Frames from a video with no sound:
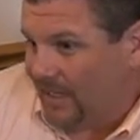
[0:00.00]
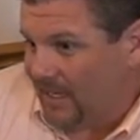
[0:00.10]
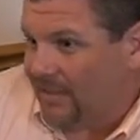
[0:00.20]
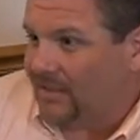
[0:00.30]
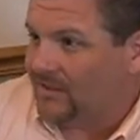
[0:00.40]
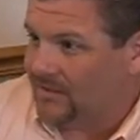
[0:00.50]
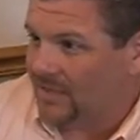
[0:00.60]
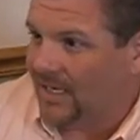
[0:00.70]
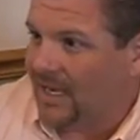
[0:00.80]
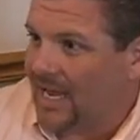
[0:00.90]
and like you
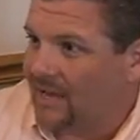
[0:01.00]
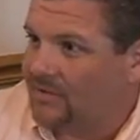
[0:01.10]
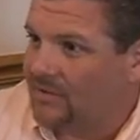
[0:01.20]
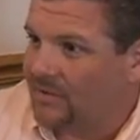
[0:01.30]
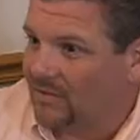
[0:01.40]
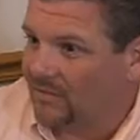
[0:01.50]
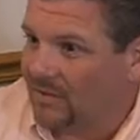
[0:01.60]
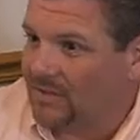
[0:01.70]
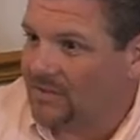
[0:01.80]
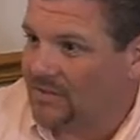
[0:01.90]
say, how to
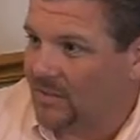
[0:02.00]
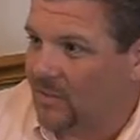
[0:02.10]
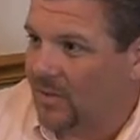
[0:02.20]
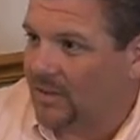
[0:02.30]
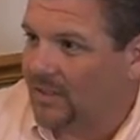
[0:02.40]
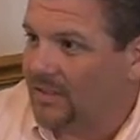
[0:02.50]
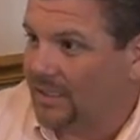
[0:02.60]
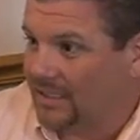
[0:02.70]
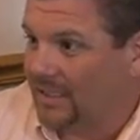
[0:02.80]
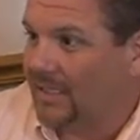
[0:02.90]
convince someone that
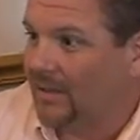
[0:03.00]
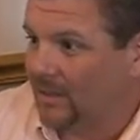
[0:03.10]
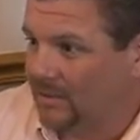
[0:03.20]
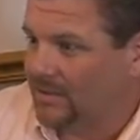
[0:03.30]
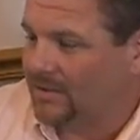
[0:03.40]
they need help.